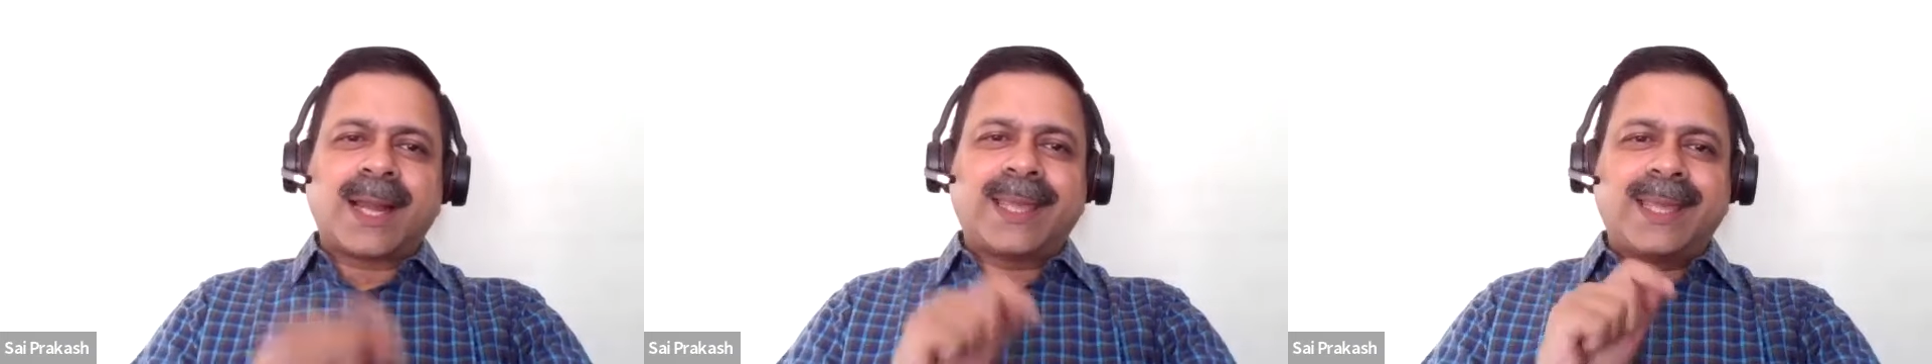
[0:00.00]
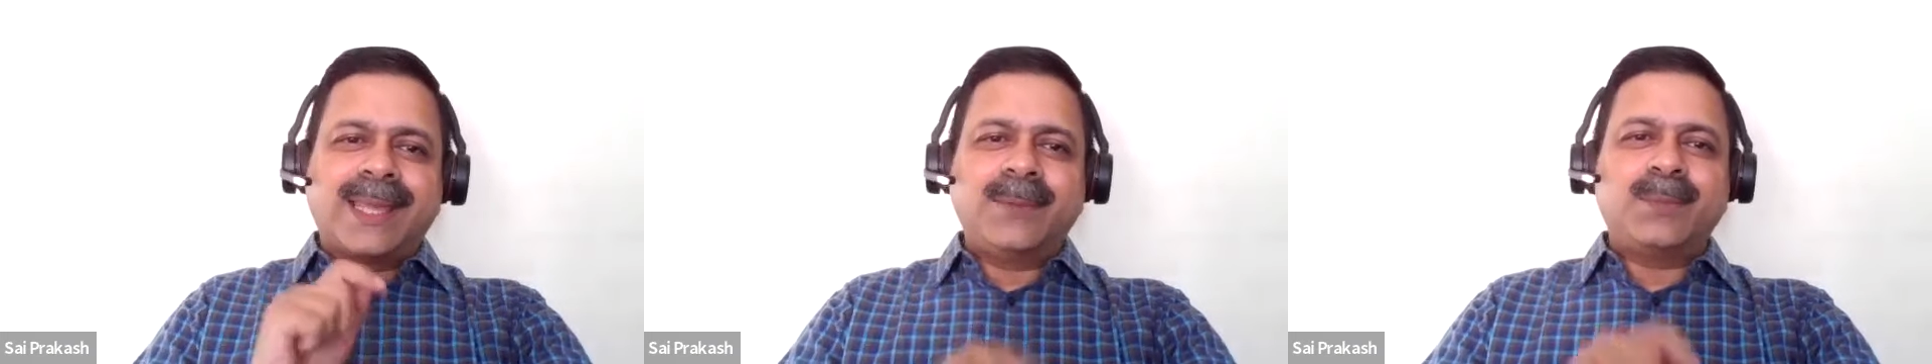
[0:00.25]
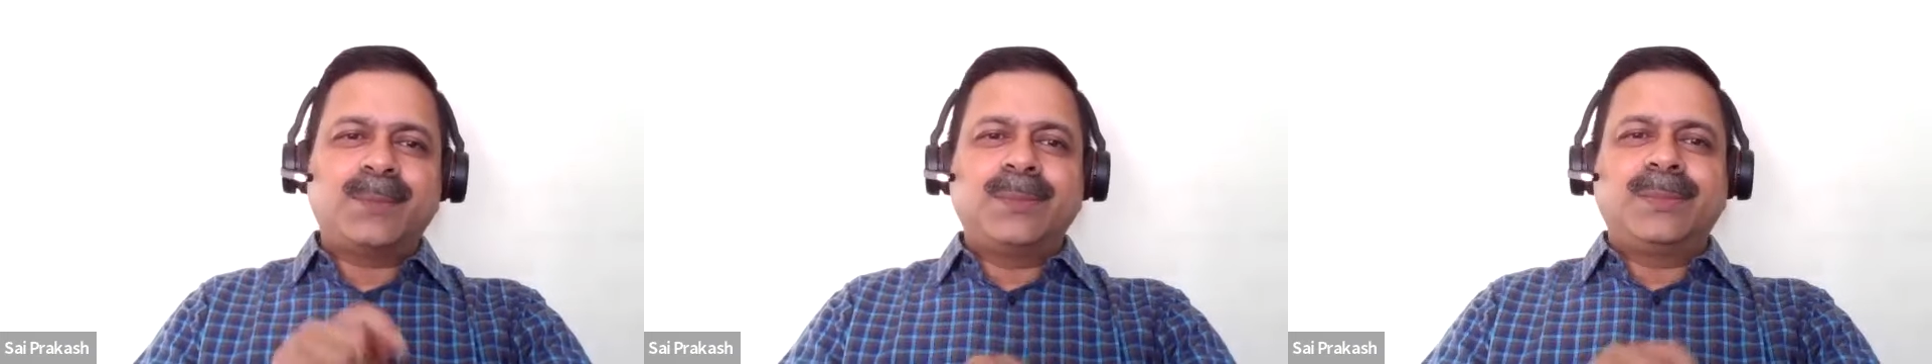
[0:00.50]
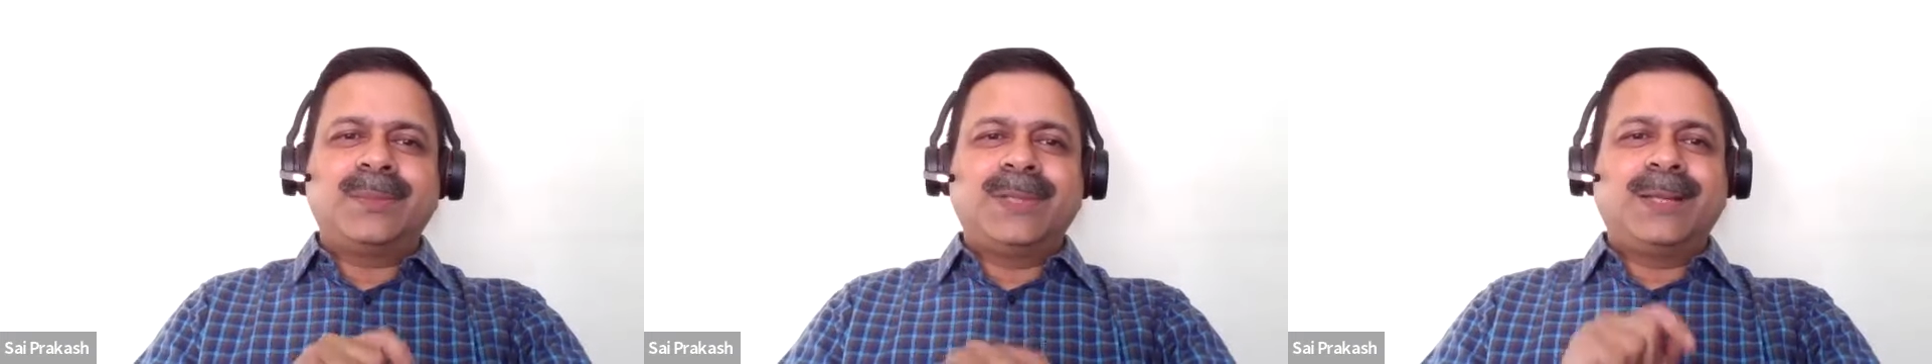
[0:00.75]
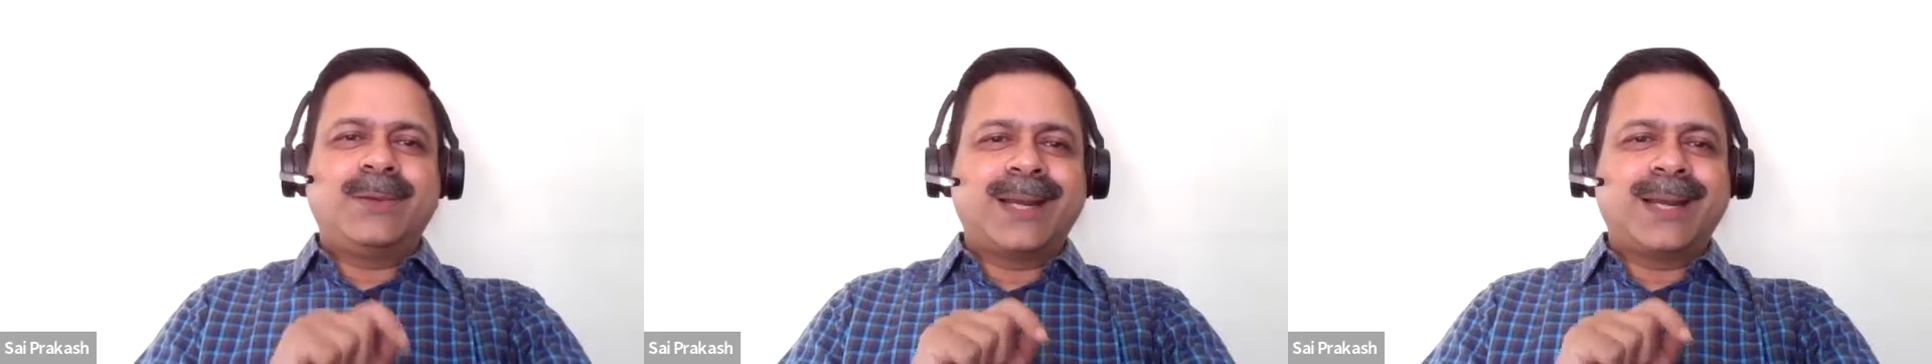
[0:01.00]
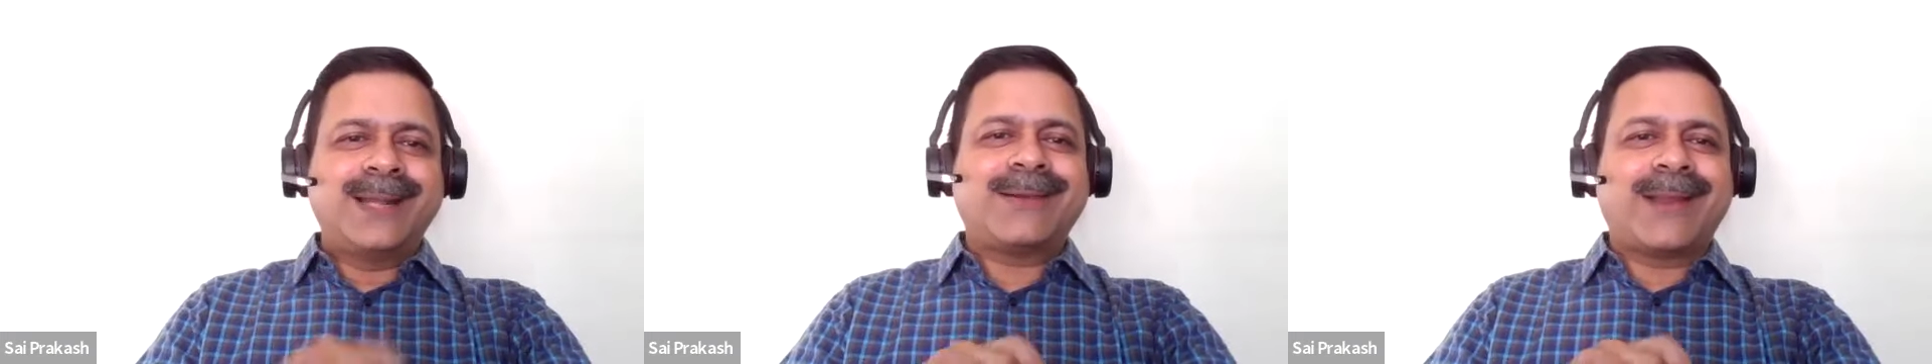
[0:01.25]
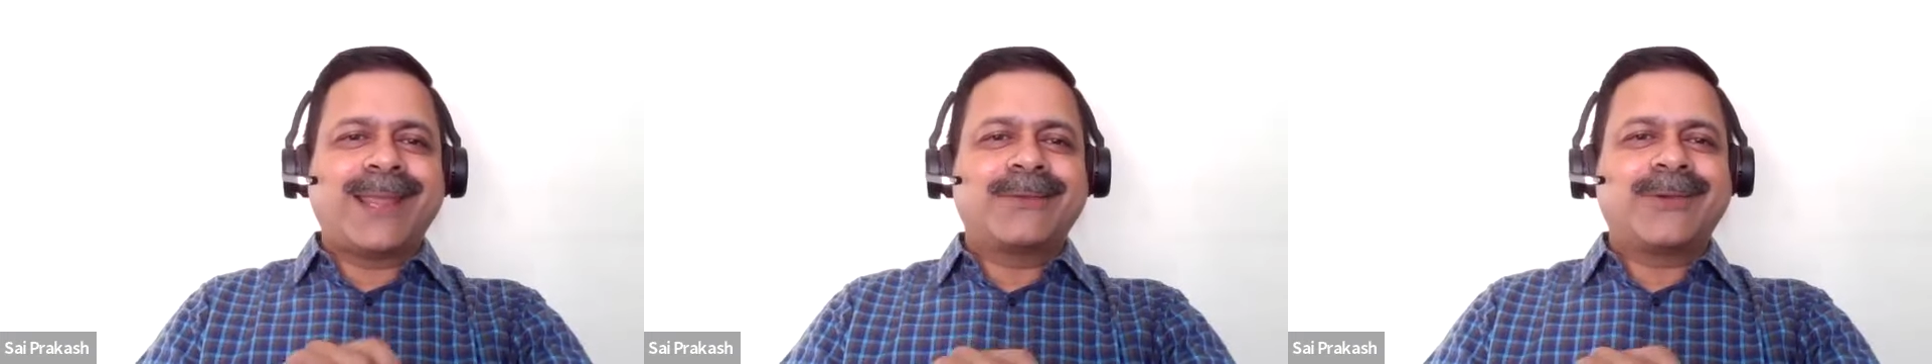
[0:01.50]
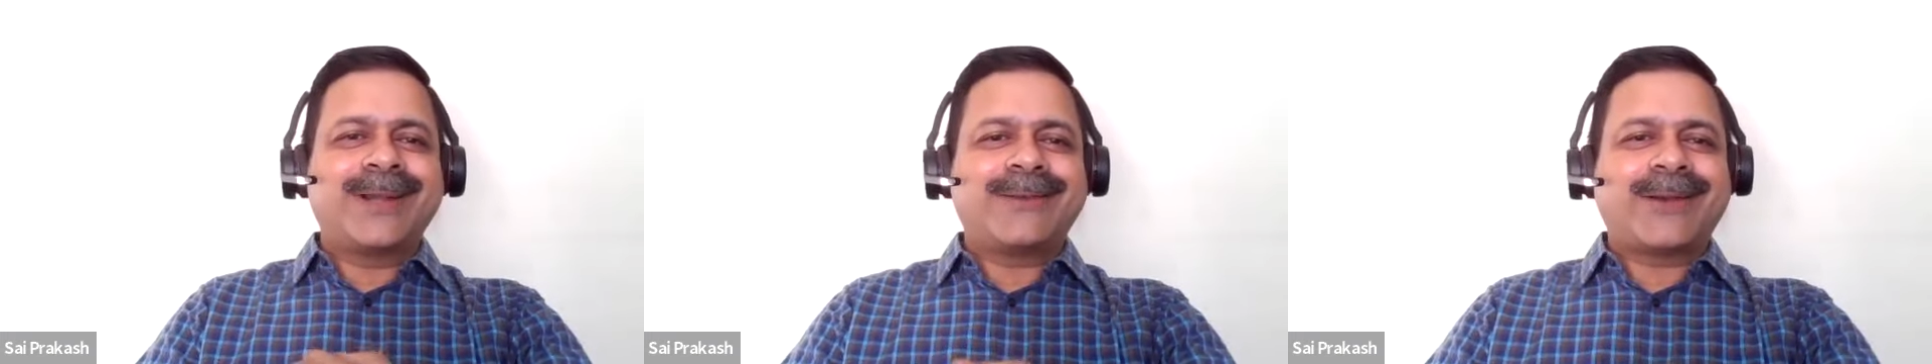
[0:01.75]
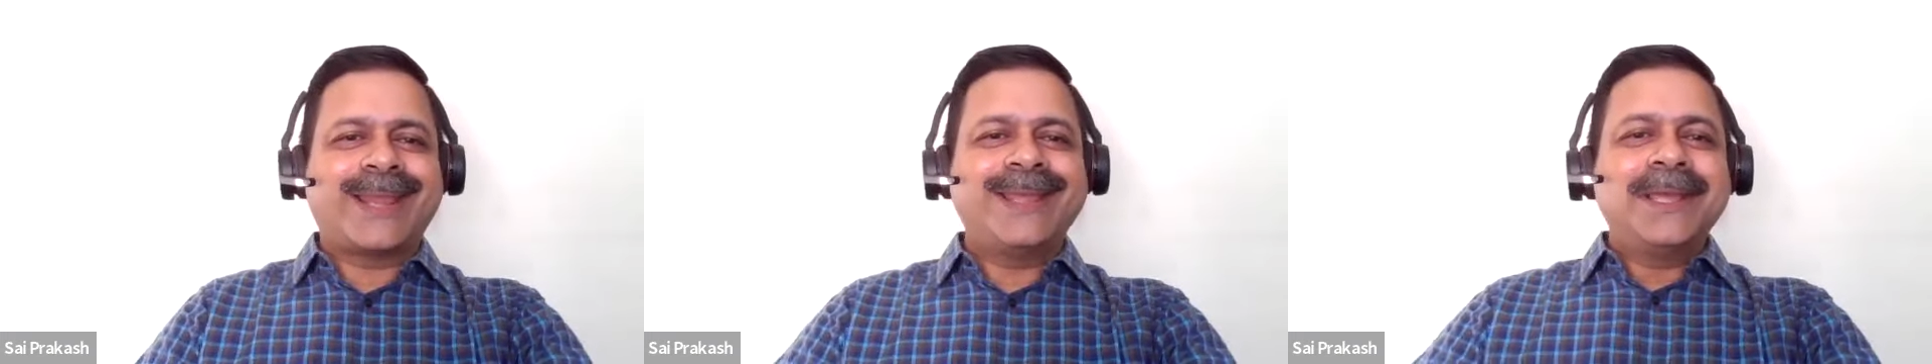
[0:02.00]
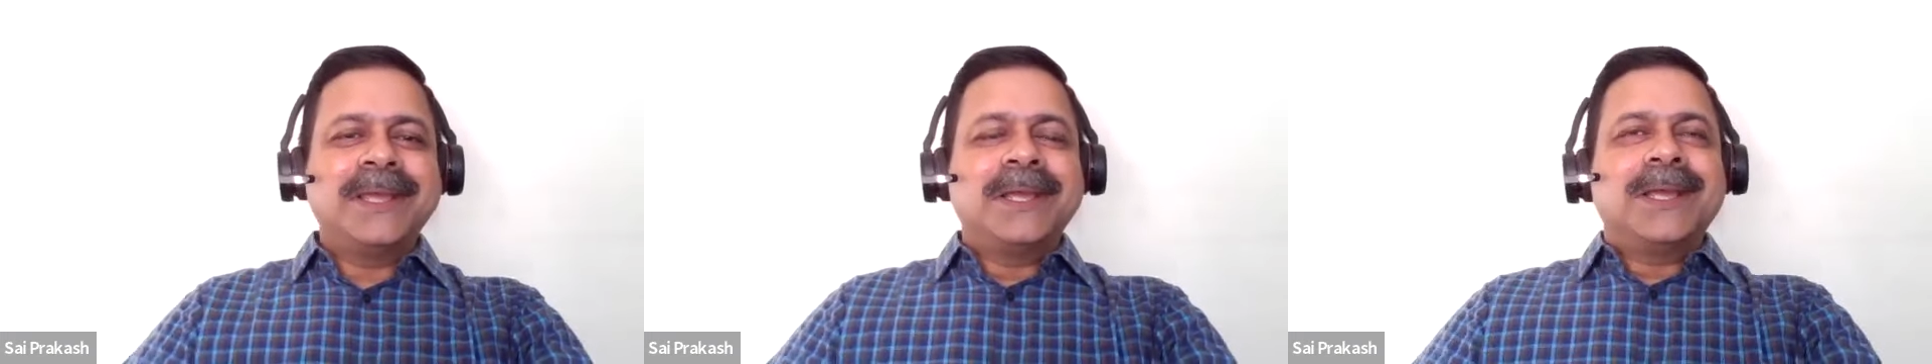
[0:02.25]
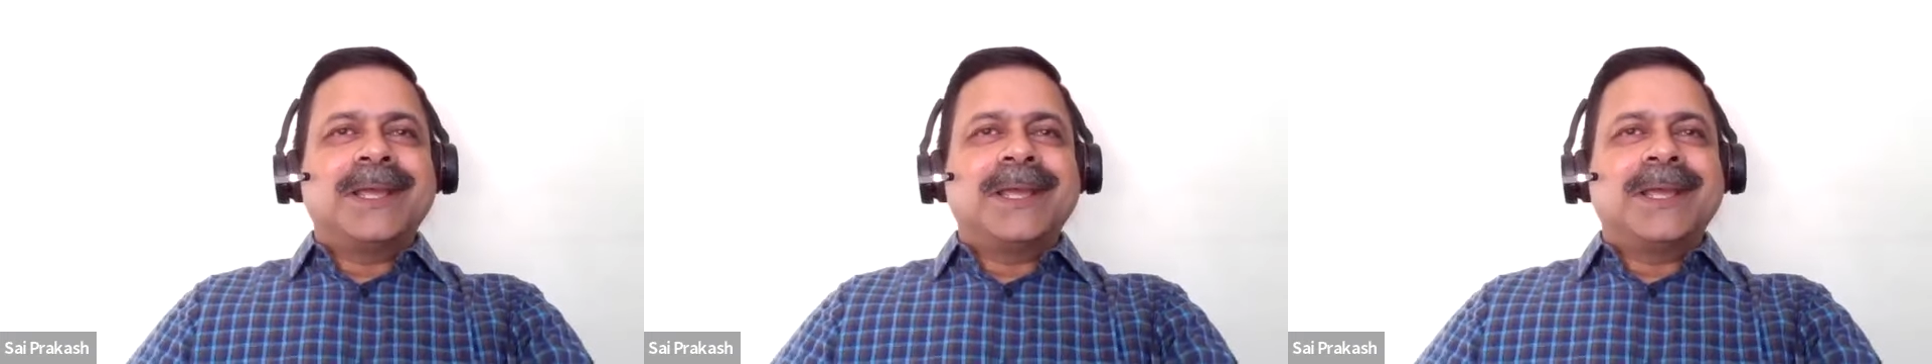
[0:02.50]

And I keep, you know, retrying, retrying.